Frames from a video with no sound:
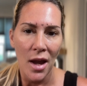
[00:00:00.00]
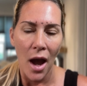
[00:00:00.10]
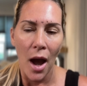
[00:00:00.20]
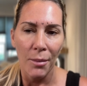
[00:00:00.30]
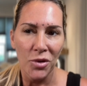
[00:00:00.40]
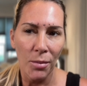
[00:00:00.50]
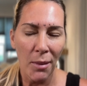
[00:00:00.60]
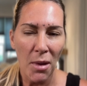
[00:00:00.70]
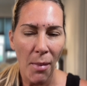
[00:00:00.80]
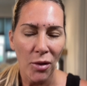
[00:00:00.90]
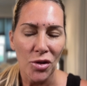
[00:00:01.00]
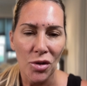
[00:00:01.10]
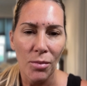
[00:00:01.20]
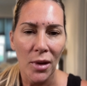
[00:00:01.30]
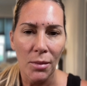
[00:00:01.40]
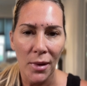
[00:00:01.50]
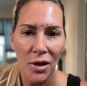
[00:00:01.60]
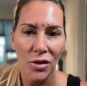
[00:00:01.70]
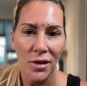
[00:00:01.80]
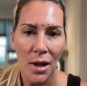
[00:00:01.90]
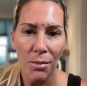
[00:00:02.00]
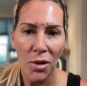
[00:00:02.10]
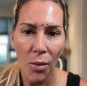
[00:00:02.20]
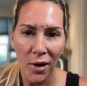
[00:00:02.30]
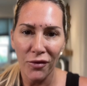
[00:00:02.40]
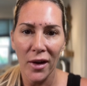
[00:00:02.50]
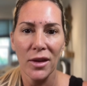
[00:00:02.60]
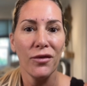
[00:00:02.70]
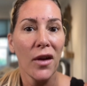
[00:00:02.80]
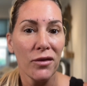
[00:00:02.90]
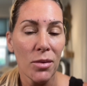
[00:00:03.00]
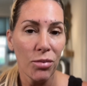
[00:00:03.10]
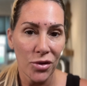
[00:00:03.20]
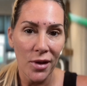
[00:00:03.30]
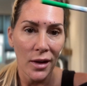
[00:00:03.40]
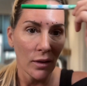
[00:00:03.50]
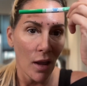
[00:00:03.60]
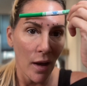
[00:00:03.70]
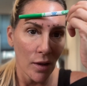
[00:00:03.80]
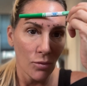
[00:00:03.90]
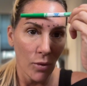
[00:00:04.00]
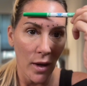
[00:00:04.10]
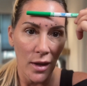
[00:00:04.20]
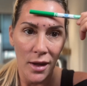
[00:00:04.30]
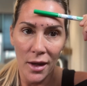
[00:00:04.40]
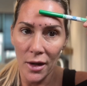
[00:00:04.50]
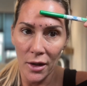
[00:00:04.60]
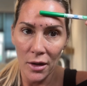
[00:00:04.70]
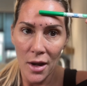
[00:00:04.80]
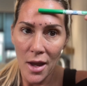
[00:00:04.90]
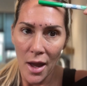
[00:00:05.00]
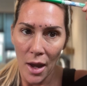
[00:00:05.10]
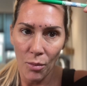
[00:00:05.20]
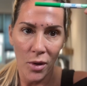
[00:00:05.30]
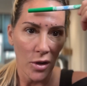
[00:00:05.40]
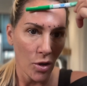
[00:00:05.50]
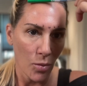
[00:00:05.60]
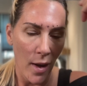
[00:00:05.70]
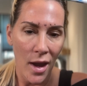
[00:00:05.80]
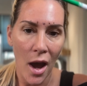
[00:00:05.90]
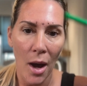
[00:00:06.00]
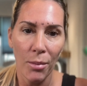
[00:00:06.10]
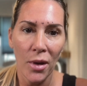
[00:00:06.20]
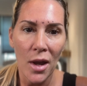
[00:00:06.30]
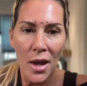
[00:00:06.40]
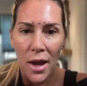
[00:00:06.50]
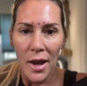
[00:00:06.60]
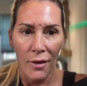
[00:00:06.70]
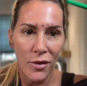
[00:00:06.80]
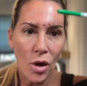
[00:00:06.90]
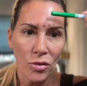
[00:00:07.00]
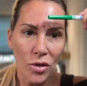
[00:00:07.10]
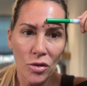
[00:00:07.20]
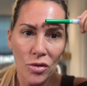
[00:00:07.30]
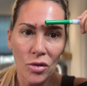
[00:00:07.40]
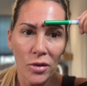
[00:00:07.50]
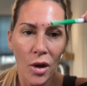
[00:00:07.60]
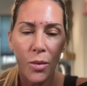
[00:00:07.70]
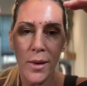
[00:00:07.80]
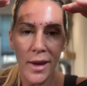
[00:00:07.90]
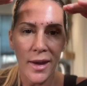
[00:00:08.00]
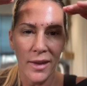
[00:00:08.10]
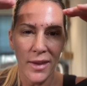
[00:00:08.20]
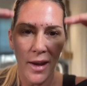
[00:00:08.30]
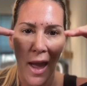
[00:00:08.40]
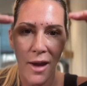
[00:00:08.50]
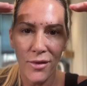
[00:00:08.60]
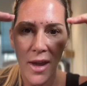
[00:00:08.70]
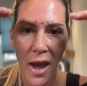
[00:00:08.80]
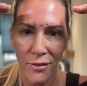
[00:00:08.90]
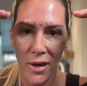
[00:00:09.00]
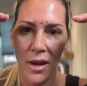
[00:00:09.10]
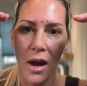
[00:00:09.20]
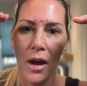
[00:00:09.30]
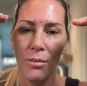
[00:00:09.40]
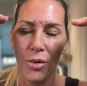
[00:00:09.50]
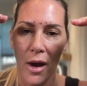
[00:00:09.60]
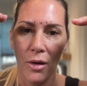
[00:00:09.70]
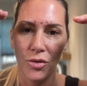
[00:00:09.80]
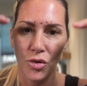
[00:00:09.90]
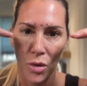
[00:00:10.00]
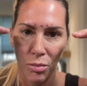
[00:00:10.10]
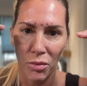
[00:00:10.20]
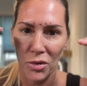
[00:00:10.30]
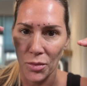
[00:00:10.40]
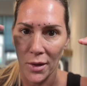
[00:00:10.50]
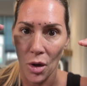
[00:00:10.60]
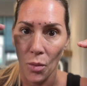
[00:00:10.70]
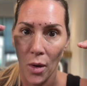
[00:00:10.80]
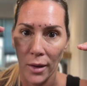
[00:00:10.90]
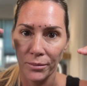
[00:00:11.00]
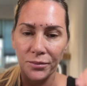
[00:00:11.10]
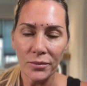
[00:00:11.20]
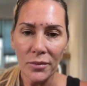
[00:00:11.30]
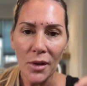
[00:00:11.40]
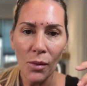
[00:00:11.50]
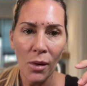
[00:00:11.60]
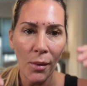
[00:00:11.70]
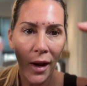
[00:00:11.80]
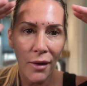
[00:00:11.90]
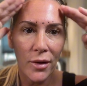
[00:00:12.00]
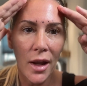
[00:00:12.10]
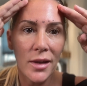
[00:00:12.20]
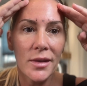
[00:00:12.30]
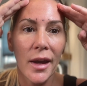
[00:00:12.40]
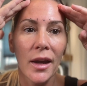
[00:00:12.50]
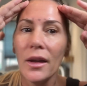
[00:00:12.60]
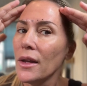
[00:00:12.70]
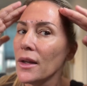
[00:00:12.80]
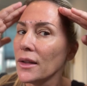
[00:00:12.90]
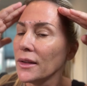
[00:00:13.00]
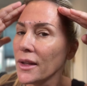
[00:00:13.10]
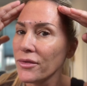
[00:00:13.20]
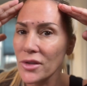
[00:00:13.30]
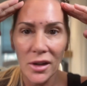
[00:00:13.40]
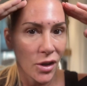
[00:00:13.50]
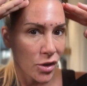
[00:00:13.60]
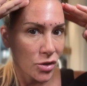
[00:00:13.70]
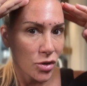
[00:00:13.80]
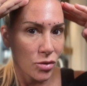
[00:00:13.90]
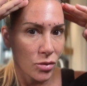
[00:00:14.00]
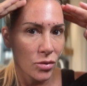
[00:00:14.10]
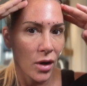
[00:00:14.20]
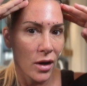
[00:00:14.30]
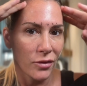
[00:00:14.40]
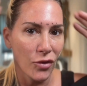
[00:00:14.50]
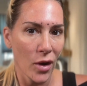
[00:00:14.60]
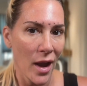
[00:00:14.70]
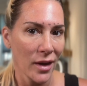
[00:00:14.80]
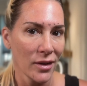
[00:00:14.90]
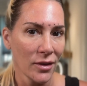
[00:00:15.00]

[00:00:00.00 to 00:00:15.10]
So maybe about 2 millimeters deep. You want to find the 50% line right here and work your way up. If you go too low, we could get that heavy eyebrow droop, which we don't want. We want to have a nice lifted look to our forehead.